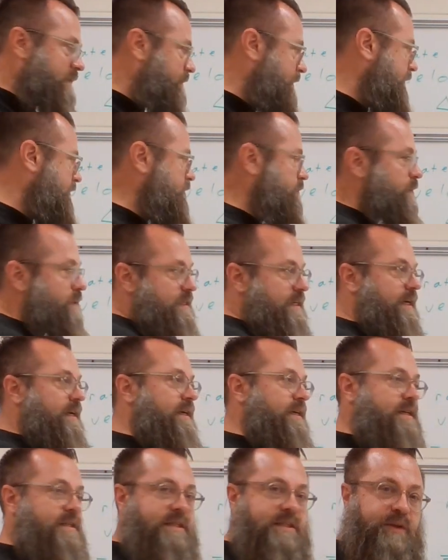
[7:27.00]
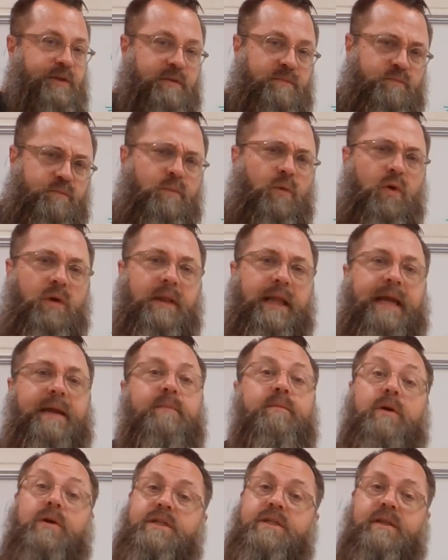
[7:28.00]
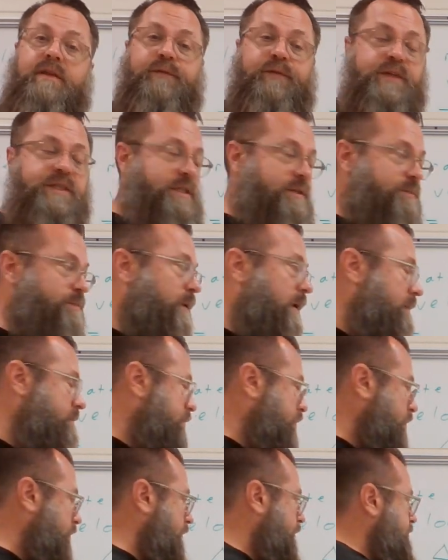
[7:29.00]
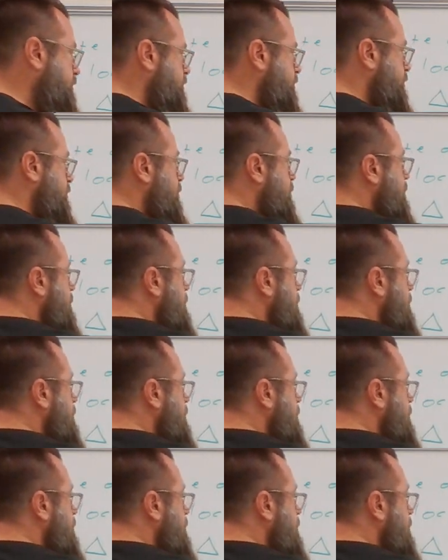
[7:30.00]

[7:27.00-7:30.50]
to meters per second, because it's more like most of the physics problems we're going to do.